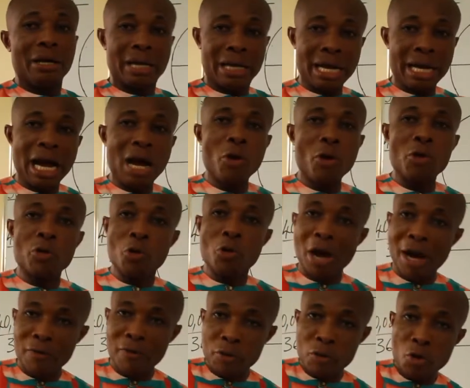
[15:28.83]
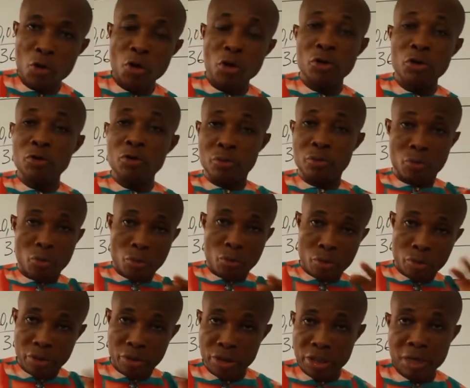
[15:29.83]
Now you have known
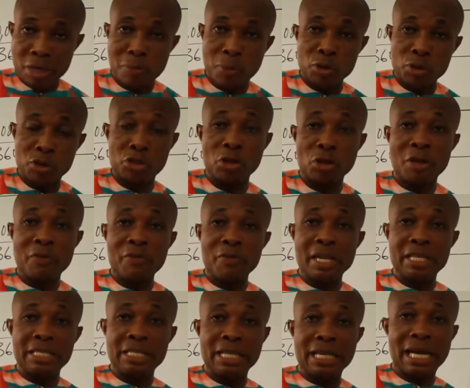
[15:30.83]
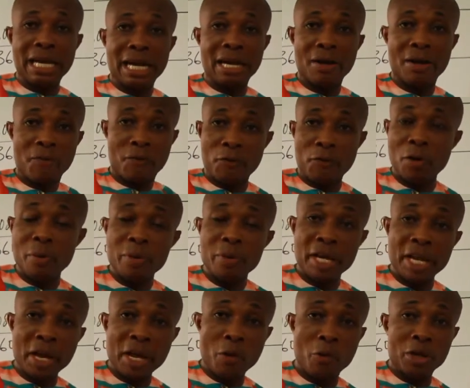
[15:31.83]
the position of Nigeria from
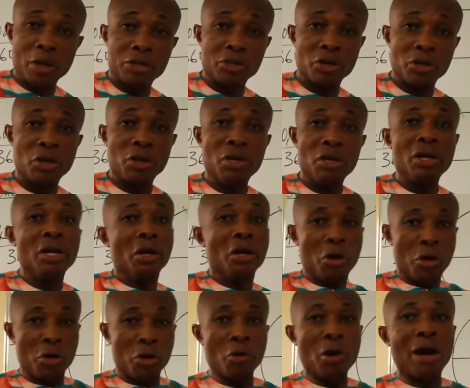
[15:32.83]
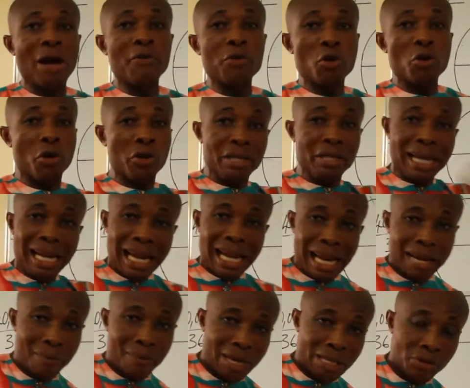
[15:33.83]
the equator. You have known the
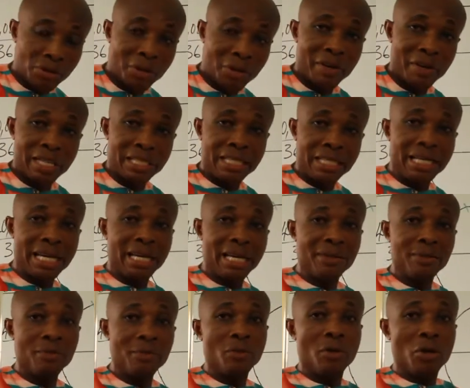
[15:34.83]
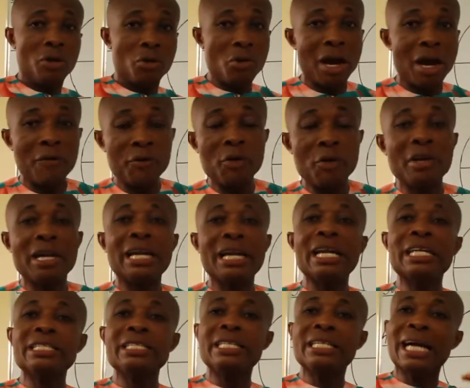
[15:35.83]
landmass of Nigeria. You have known that
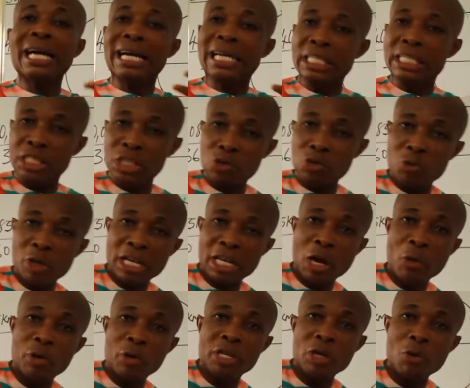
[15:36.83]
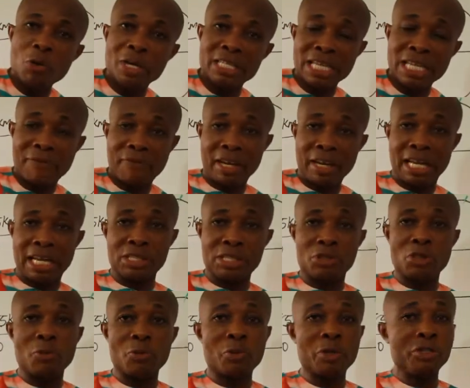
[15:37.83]
Nigeria is situated within West African
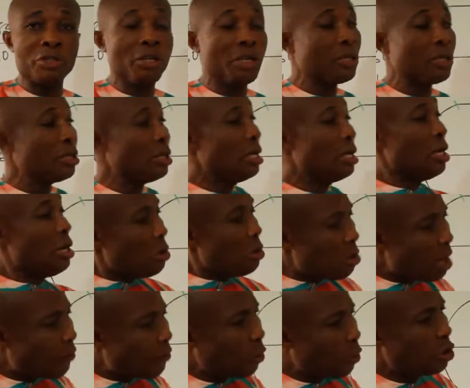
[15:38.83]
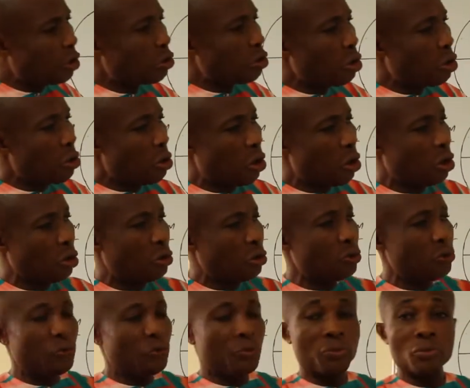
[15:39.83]
sub-region. You have also
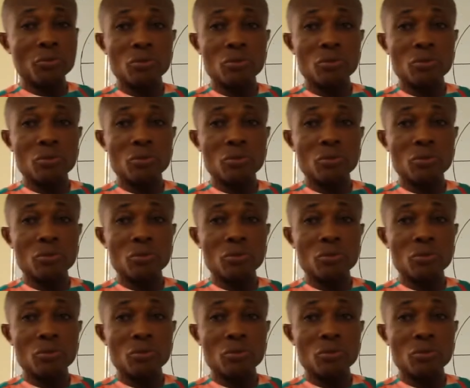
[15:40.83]
known